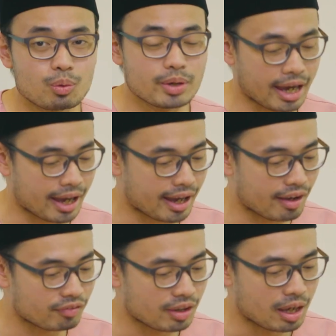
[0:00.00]
we
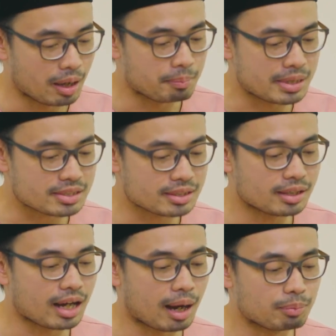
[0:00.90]
have
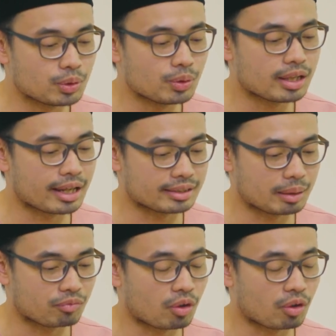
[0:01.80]
Mr. Abdul Latip